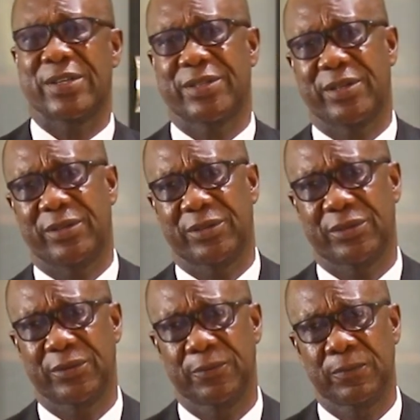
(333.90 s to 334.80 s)
ourselves.
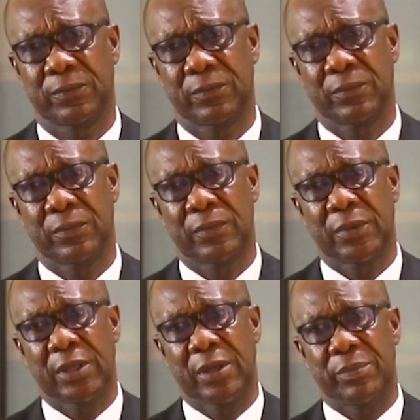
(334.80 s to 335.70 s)

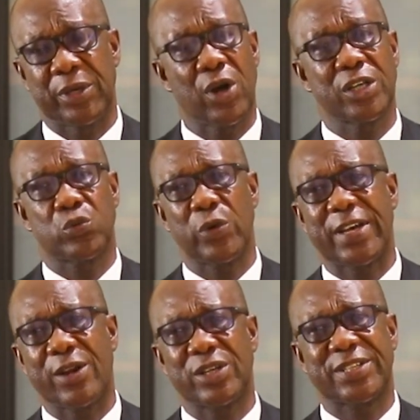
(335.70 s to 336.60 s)
Because we
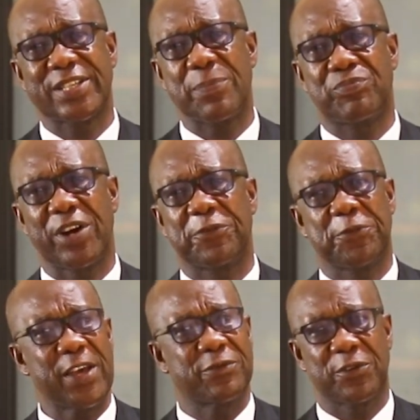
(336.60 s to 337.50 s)
cannot separate
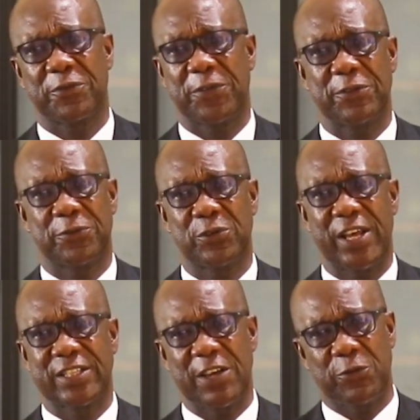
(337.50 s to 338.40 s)
faith from
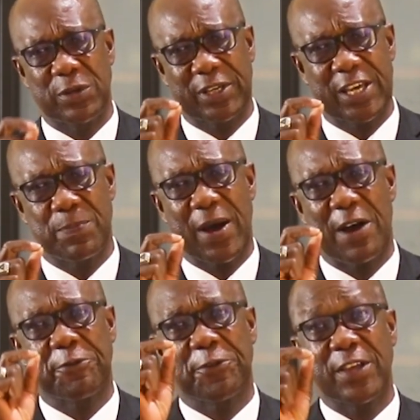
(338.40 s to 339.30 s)
faithfulness. If we keep
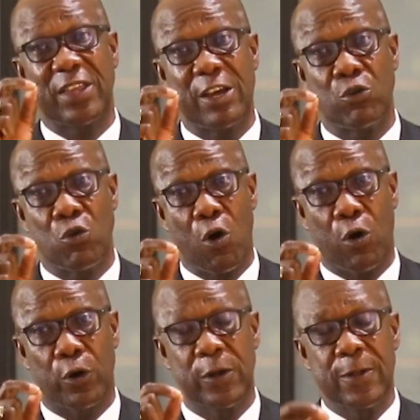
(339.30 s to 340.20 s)
our faith in
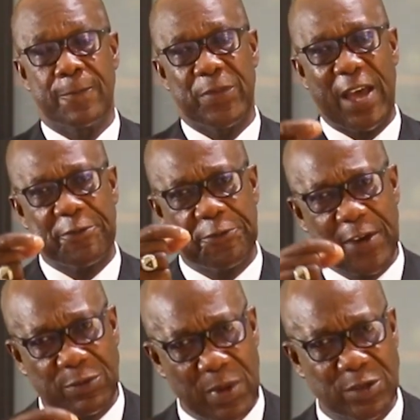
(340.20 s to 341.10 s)
God, that
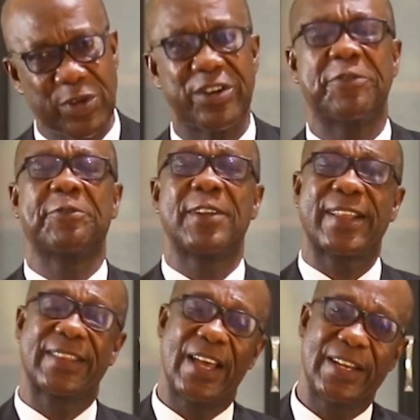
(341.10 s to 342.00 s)
faith must be
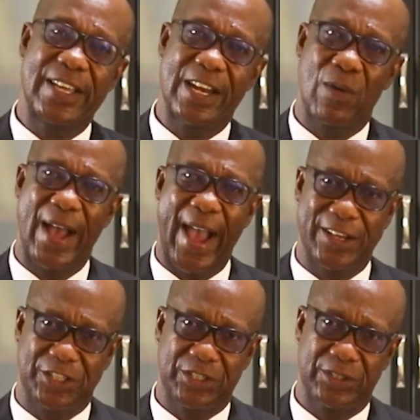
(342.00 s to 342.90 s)
reflected in our
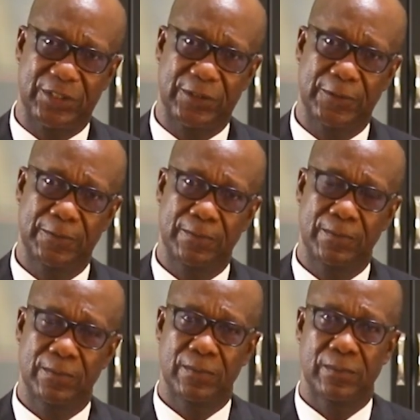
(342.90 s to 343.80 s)
actions
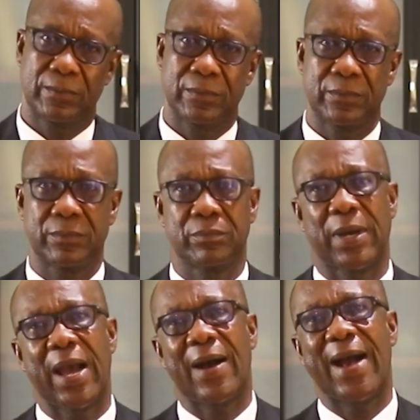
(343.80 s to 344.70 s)

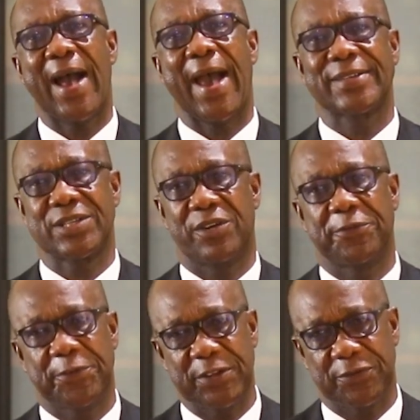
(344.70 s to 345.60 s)
by our acts of
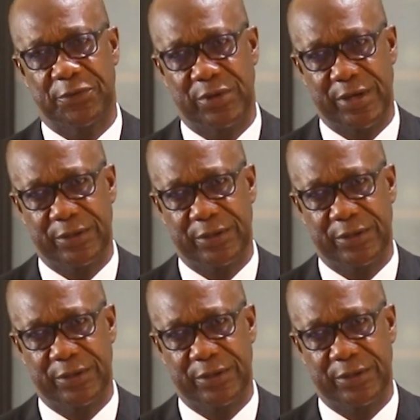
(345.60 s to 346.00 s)
faithfulness.